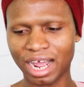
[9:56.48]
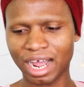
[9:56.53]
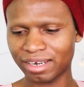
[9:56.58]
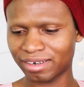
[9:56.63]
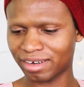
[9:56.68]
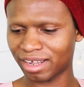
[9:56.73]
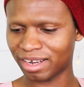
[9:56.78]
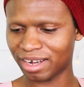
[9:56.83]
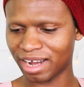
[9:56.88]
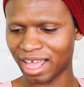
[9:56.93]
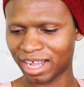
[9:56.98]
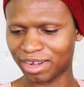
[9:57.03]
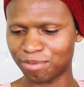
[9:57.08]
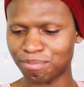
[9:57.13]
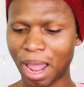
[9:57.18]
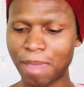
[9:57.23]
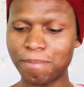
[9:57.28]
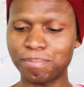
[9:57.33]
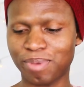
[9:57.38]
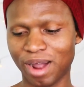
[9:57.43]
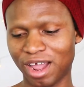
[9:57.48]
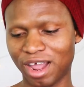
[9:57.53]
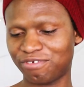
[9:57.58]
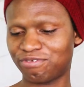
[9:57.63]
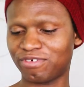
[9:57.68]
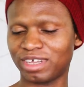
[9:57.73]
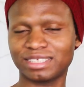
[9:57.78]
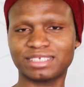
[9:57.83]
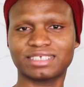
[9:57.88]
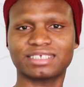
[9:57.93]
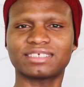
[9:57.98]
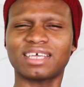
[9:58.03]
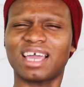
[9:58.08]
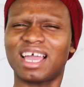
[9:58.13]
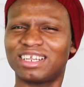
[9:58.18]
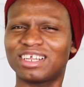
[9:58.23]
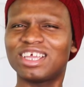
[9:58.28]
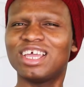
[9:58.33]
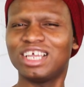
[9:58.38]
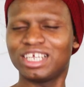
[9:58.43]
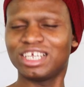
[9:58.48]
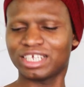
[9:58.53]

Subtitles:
and then, like, my boyfriend said,